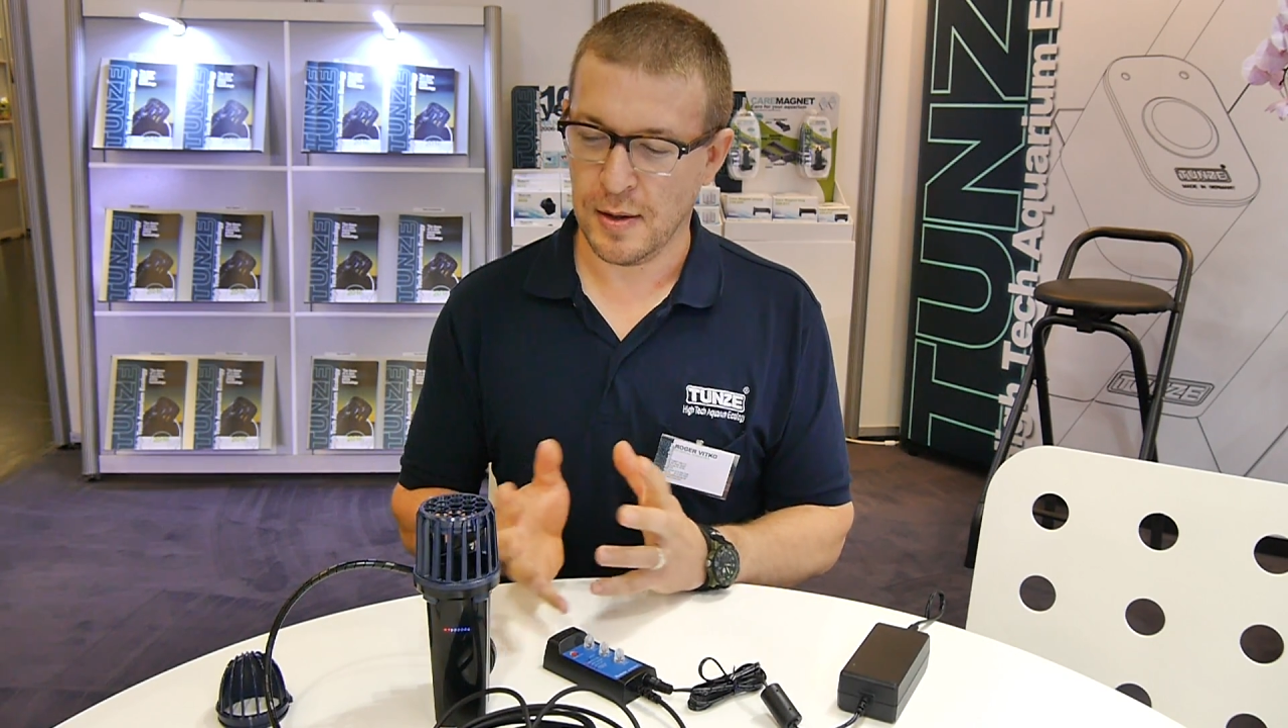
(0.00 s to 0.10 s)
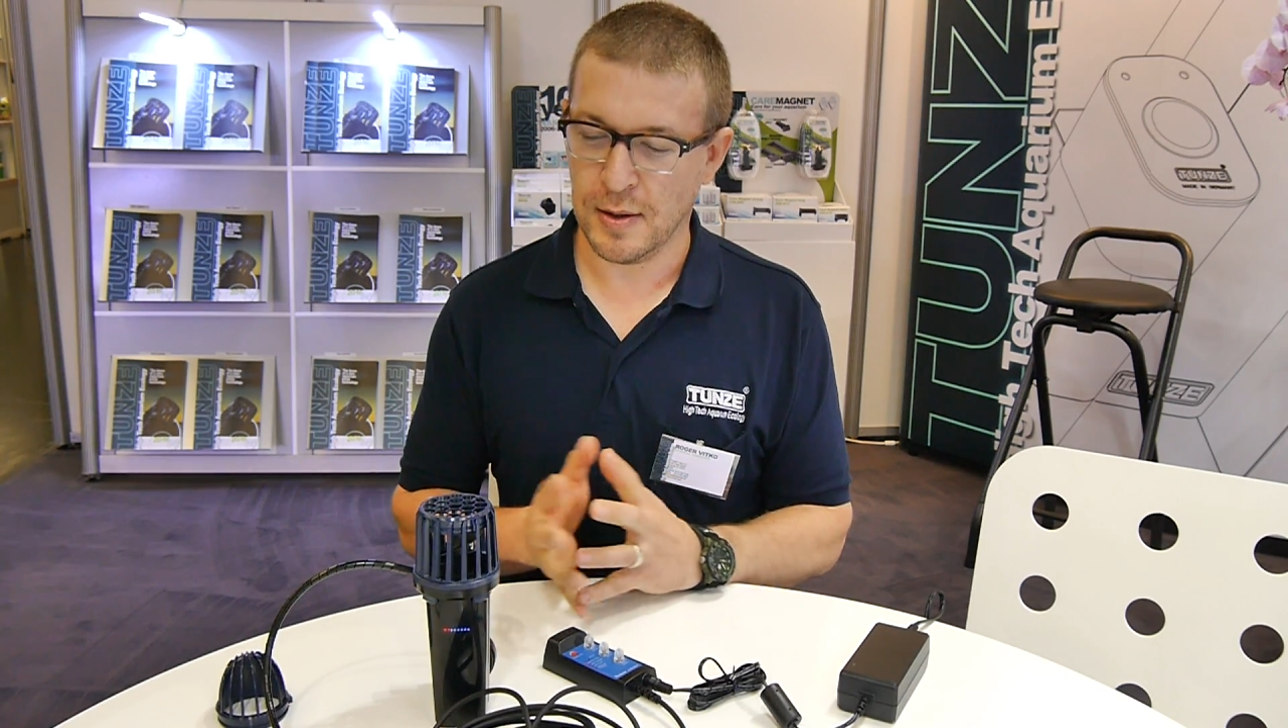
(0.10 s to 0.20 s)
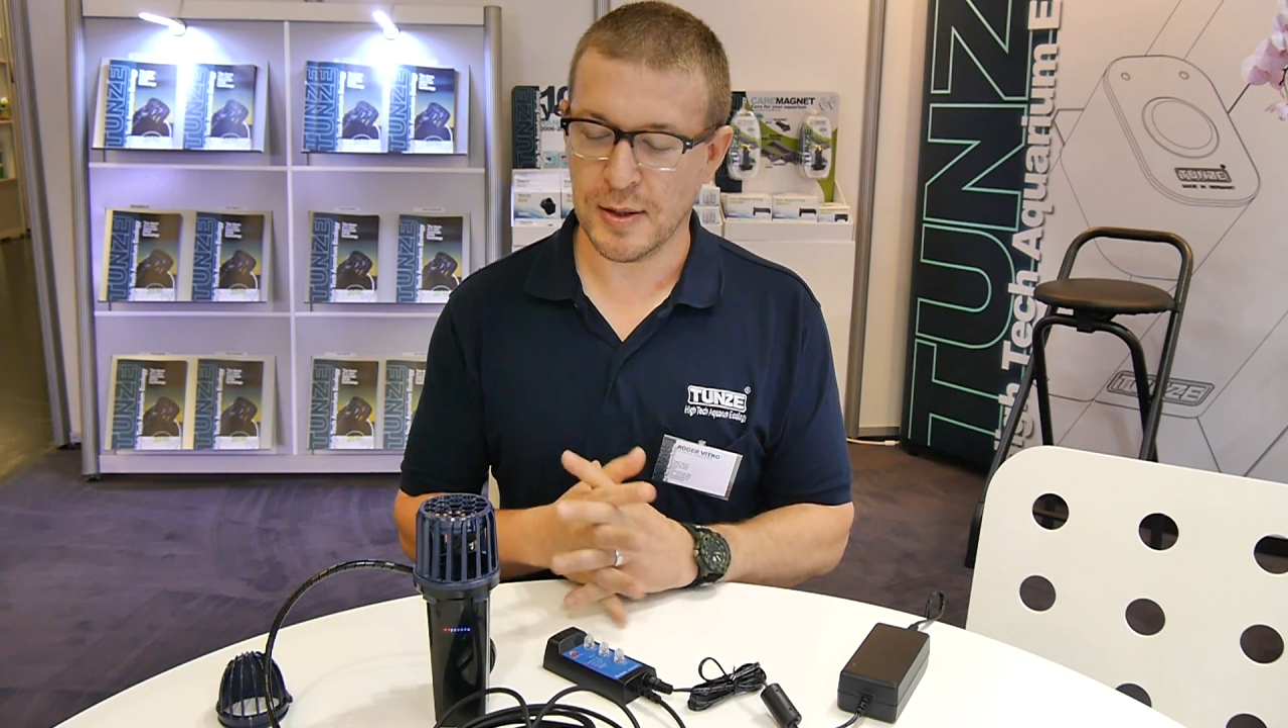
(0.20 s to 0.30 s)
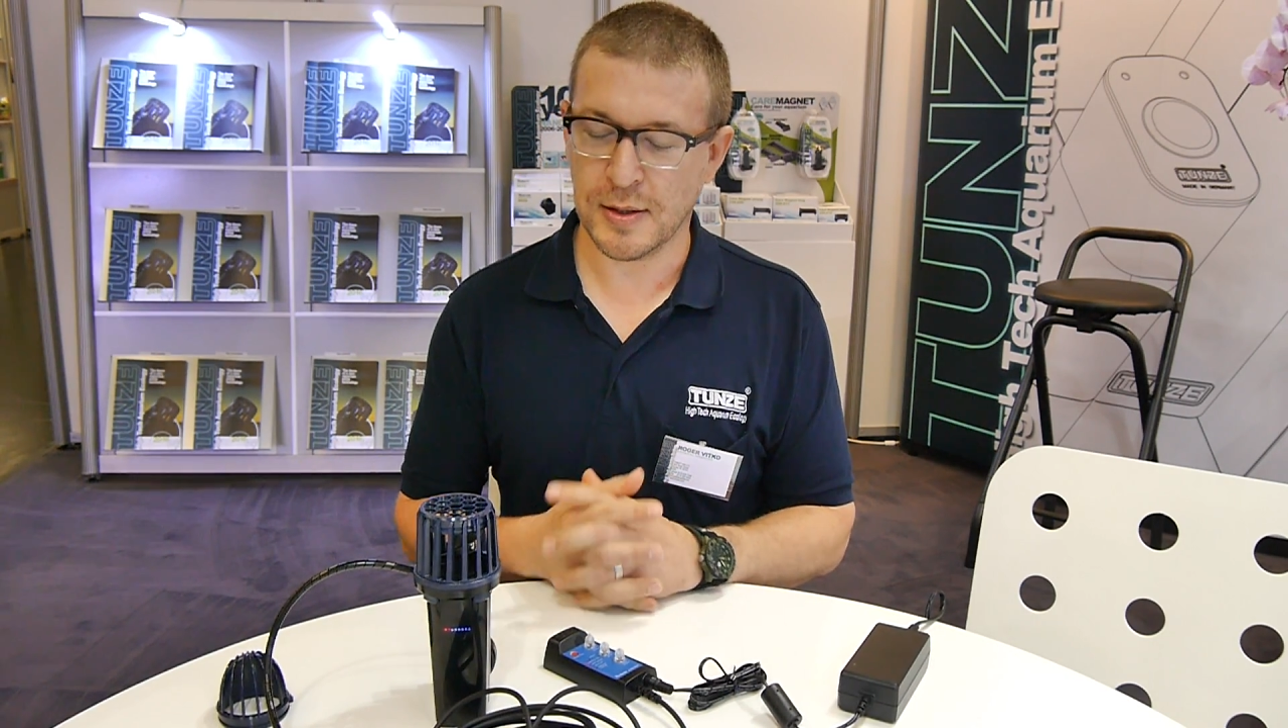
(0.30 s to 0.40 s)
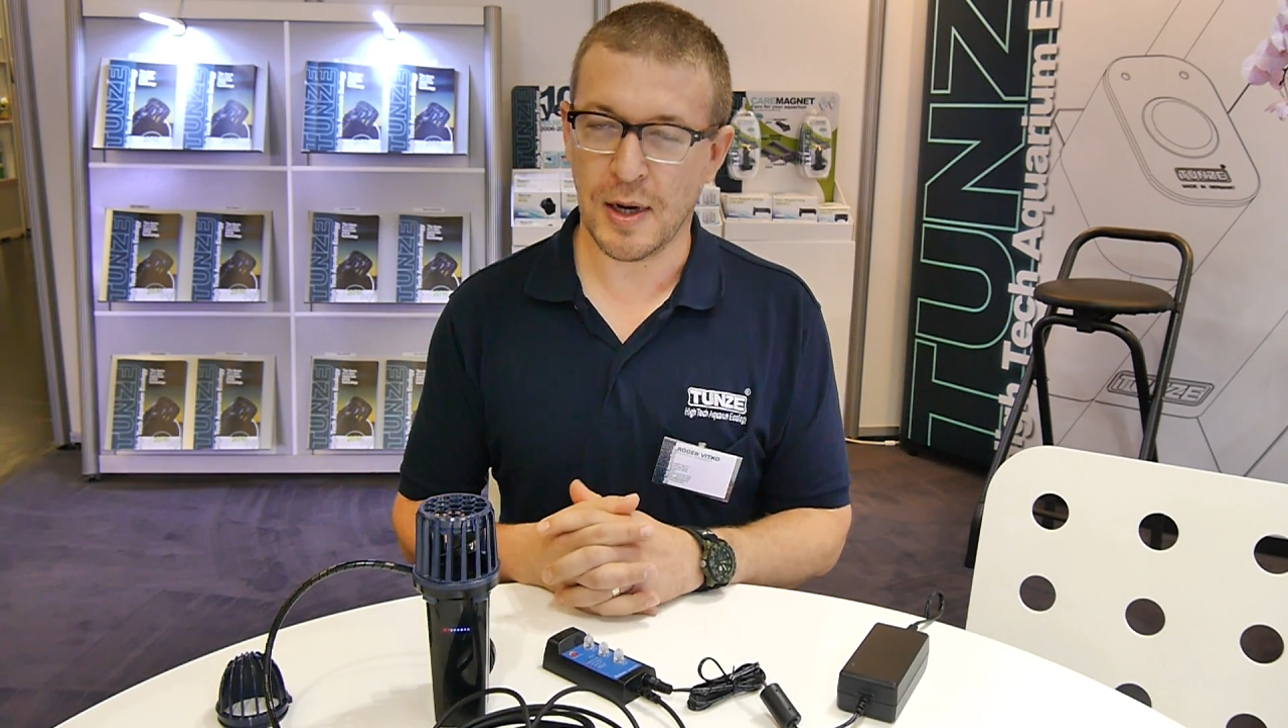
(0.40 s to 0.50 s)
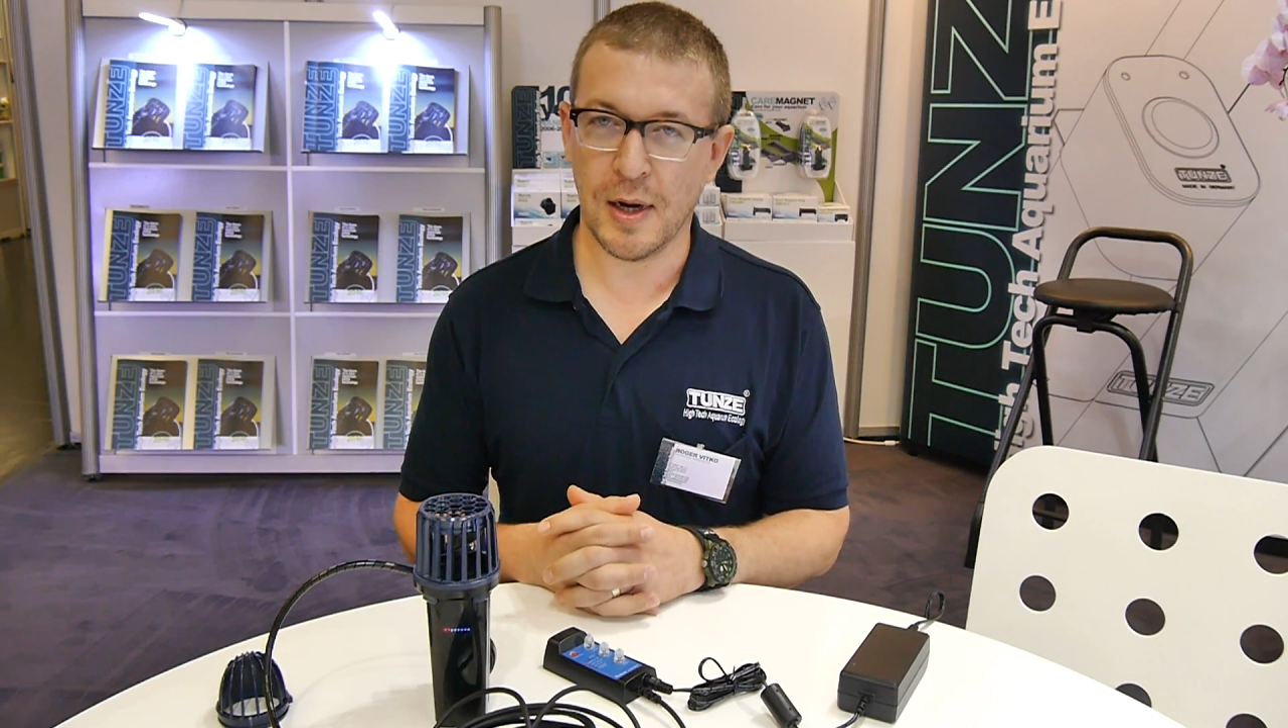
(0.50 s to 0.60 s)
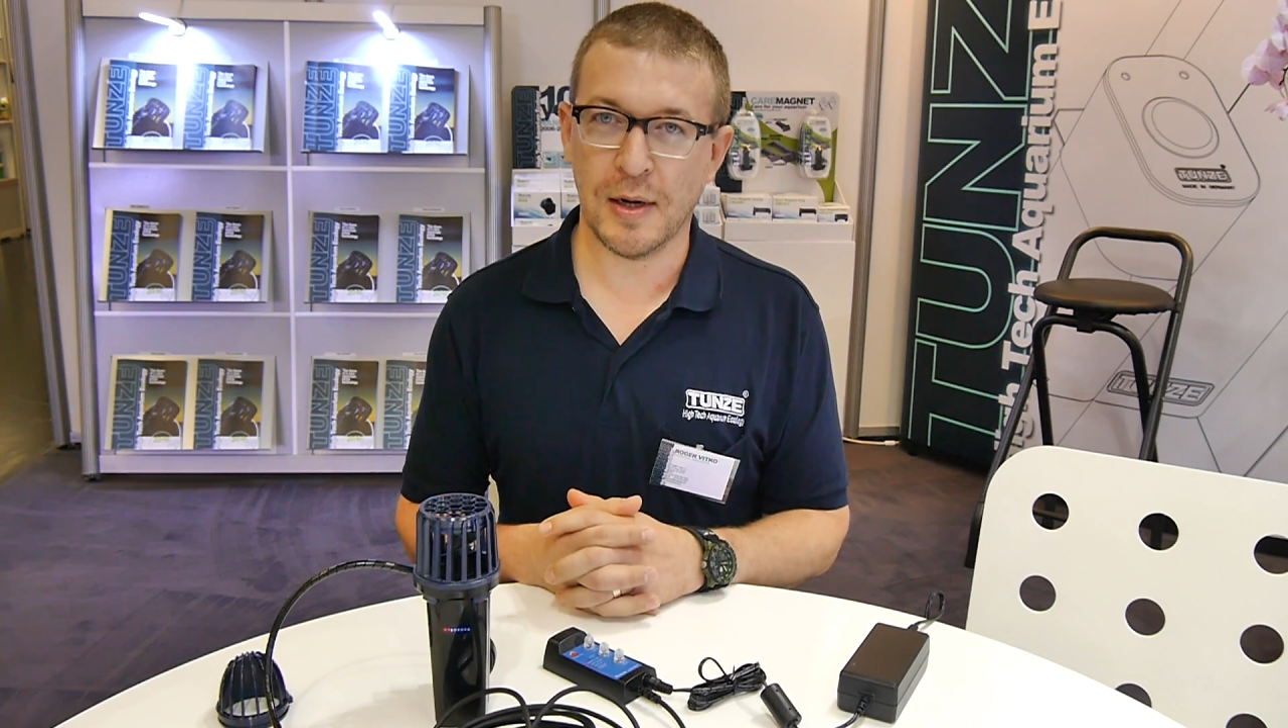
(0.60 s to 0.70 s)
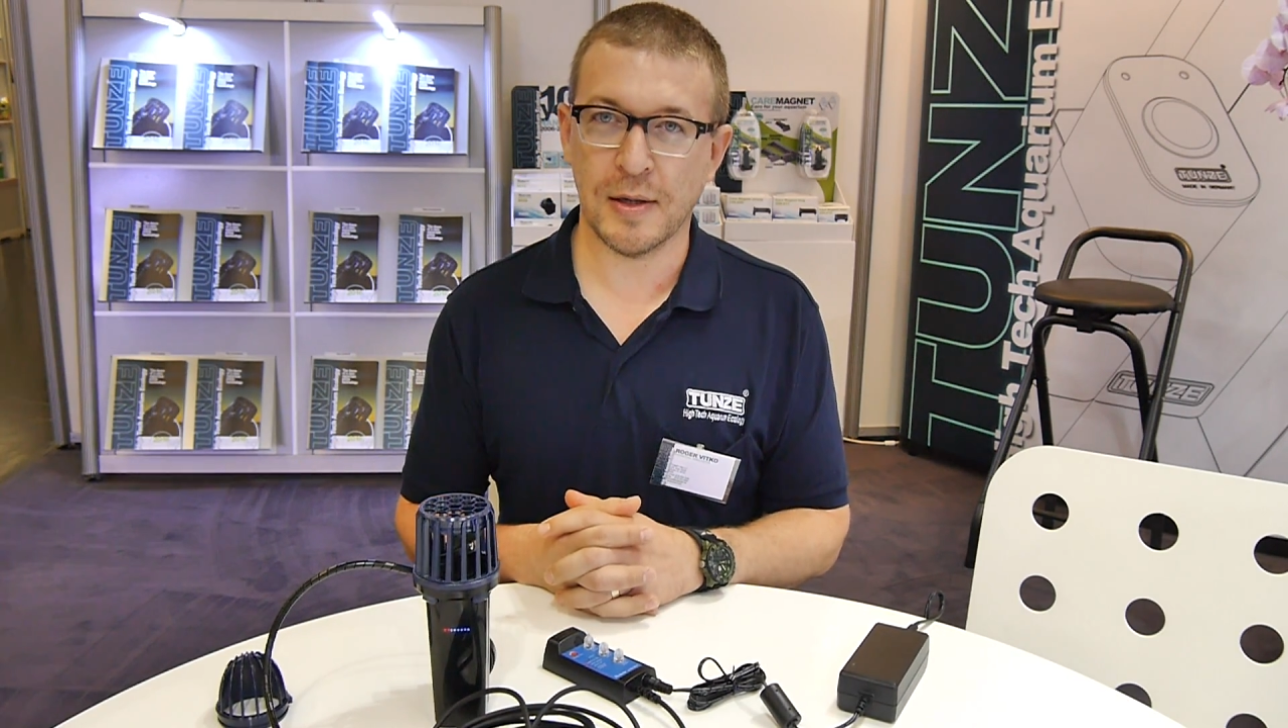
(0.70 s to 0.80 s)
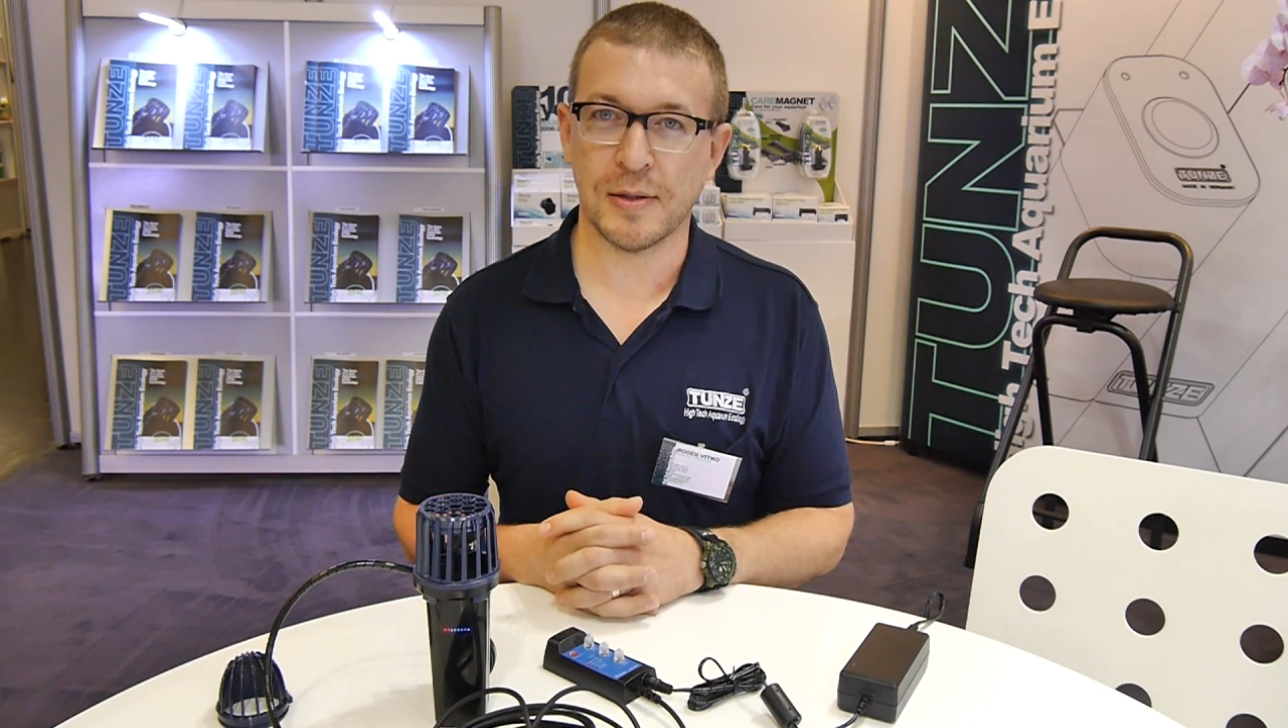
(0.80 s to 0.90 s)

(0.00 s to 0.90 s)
The design